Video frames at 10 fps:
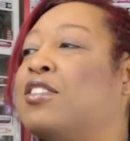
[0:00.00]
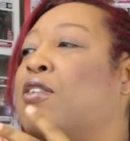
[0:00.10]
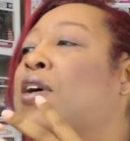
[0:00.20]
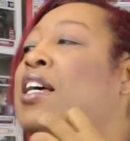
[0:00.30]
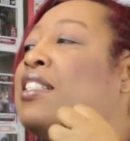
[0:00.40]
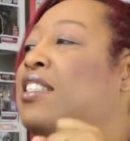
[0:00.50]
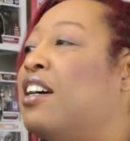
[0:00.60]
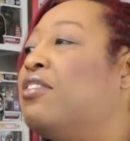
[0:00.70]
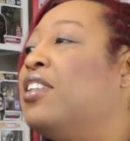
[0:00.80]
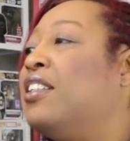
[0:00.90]
So
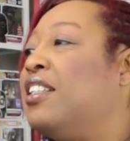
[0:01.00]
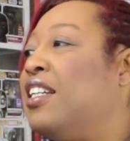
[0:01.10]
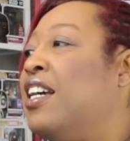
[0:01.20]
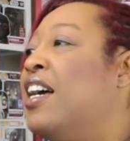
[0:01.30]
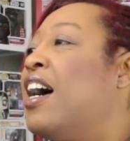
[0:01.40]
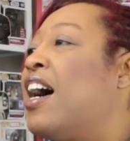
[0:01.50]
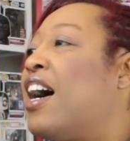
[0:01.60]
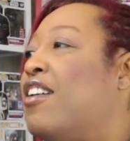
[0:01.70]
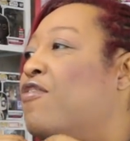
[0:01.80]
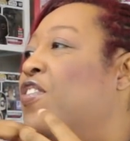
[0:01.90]
definitely
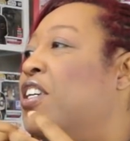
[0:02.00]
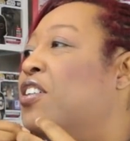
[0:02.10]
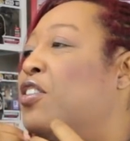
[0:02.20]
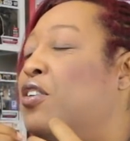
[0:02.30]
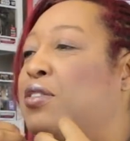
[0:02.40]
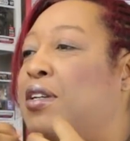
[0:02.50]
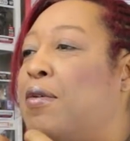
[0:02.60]
I feel those